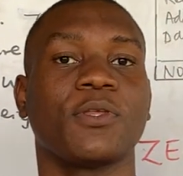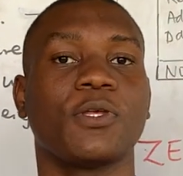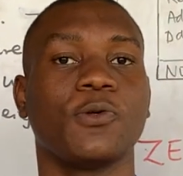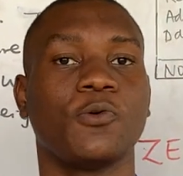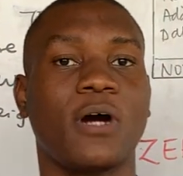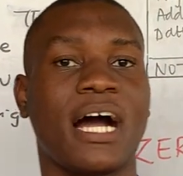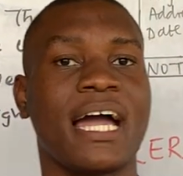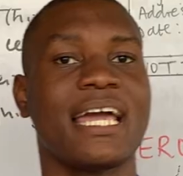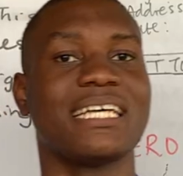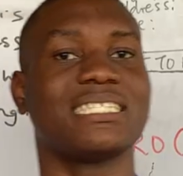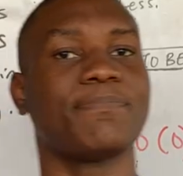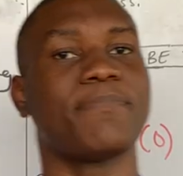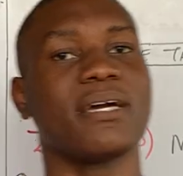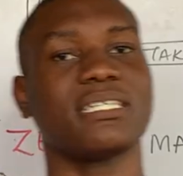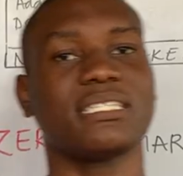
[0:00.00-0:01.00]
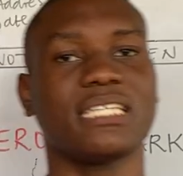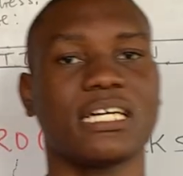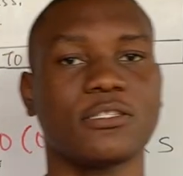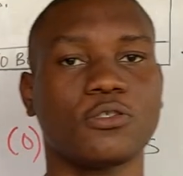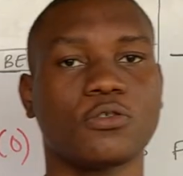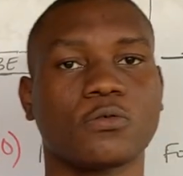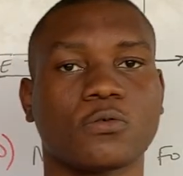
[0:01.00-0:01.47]
you are expected
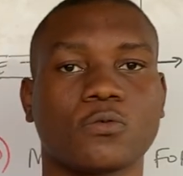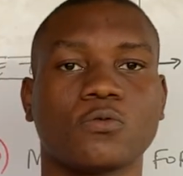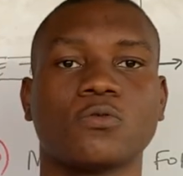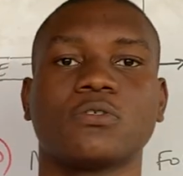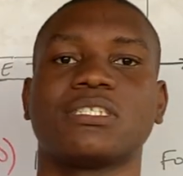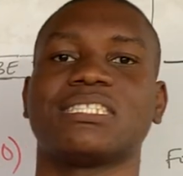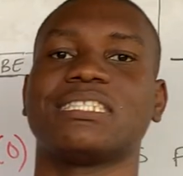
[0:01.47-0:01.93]
to